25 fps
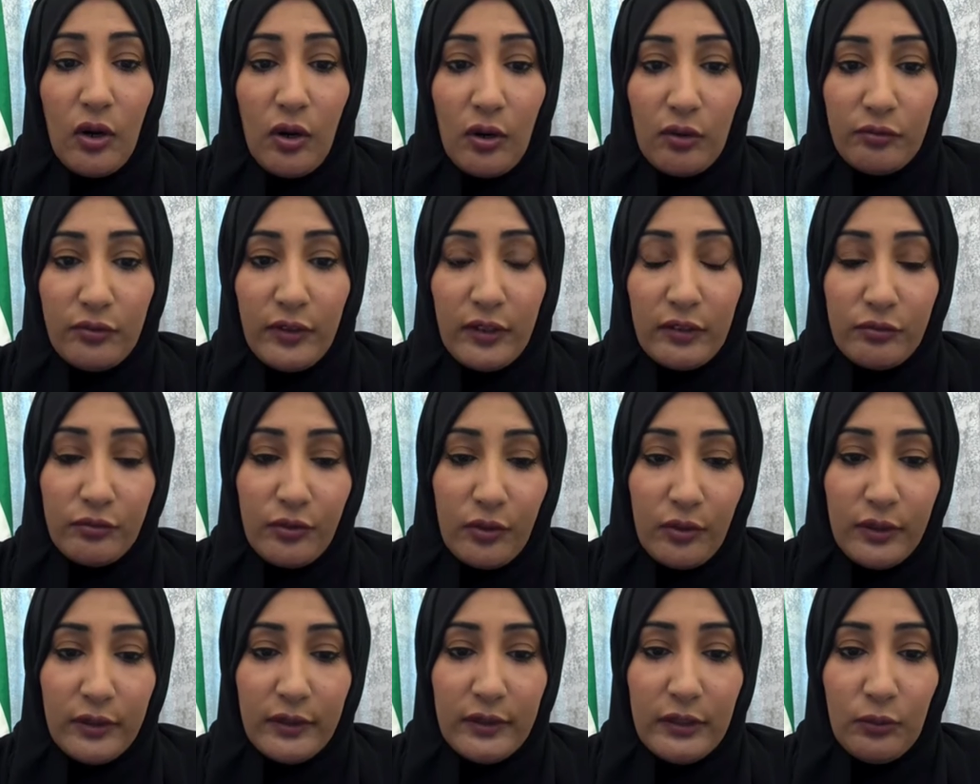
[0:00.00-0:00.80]
over
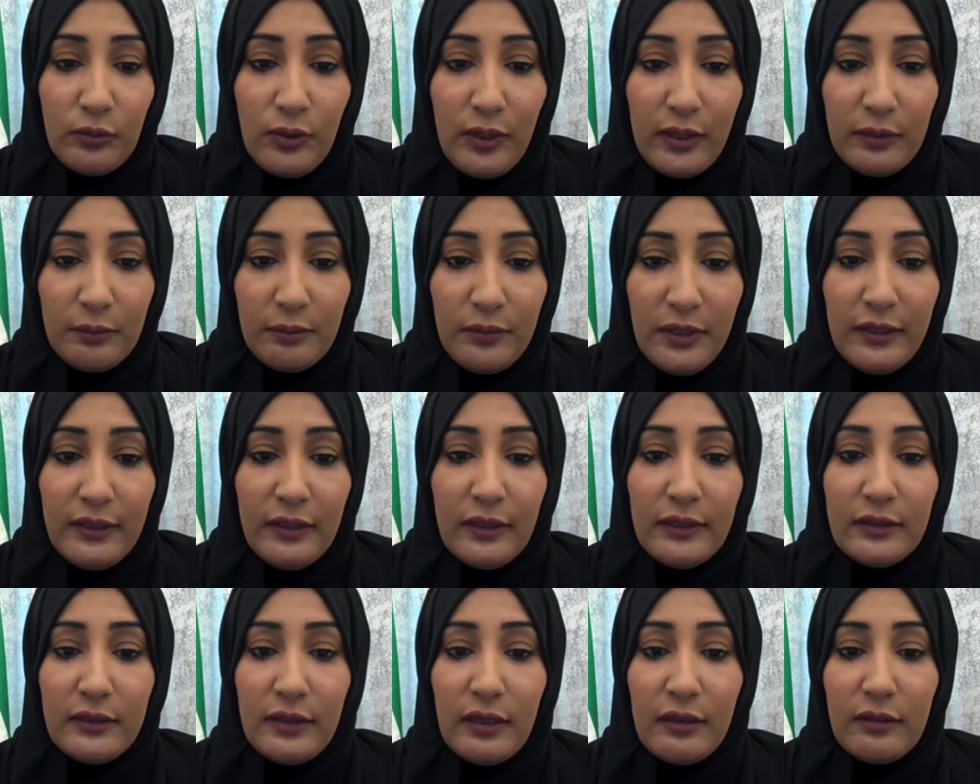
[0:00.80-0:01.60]
41
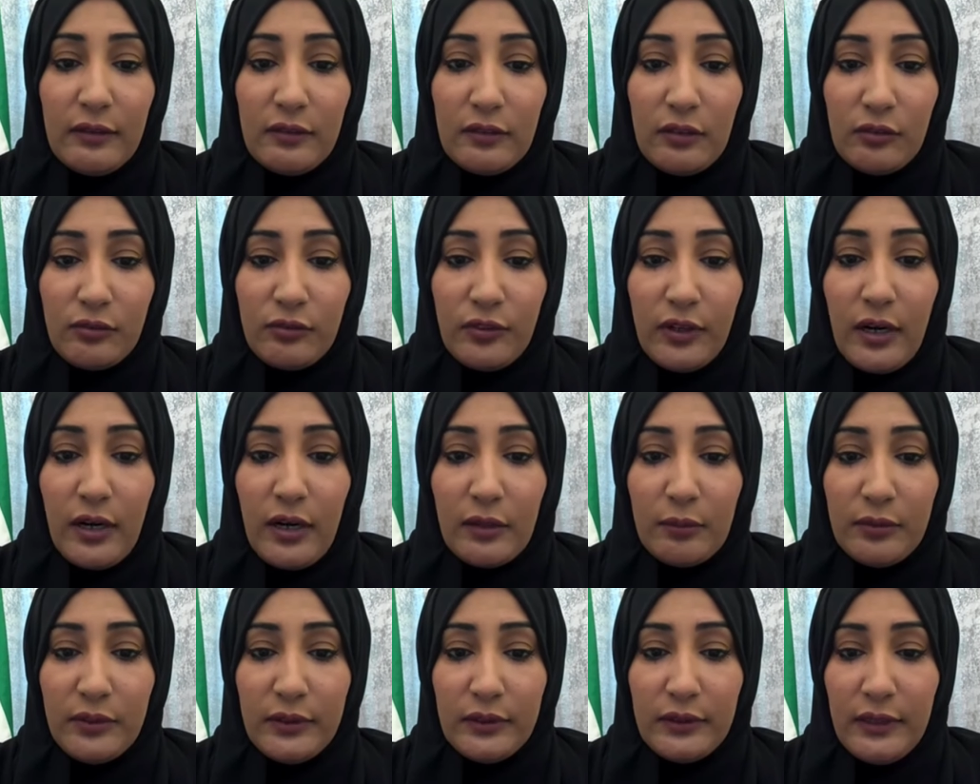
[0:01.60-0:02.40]
million tons of
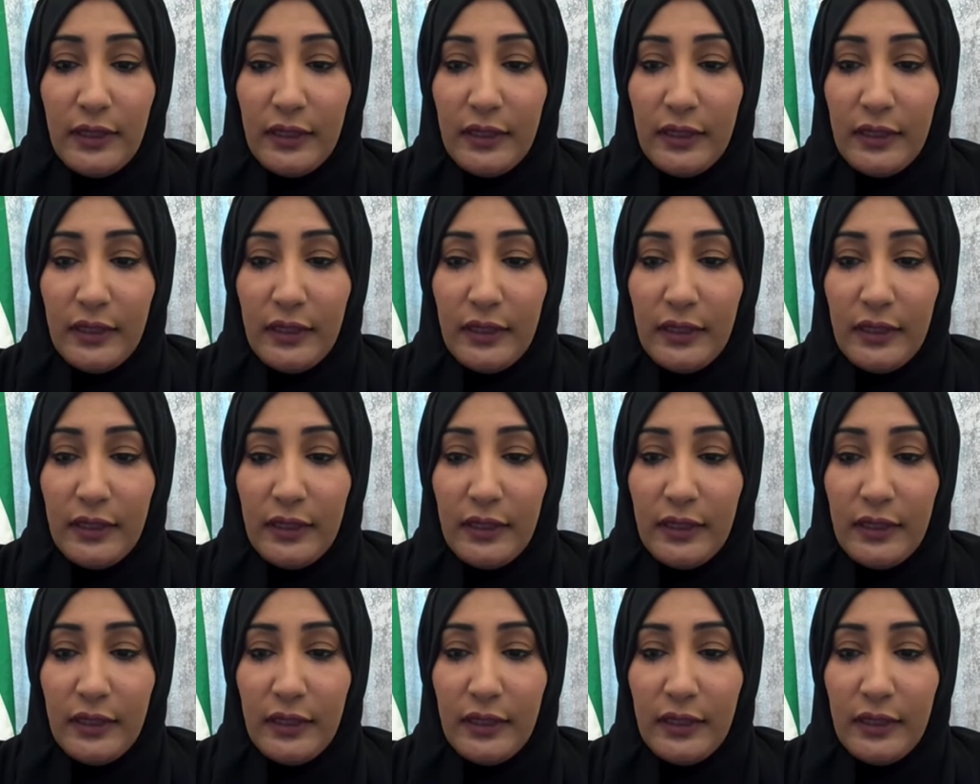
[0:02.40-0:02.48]
carbon